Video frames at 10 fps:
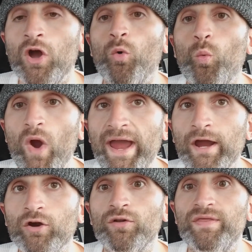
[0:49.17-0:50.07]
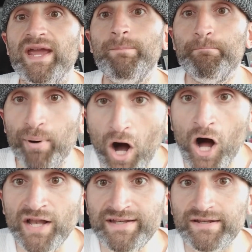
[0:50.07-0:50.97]
where they
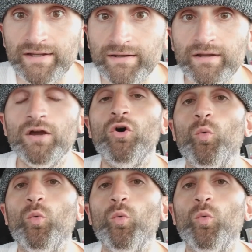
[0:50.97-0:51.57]
bonded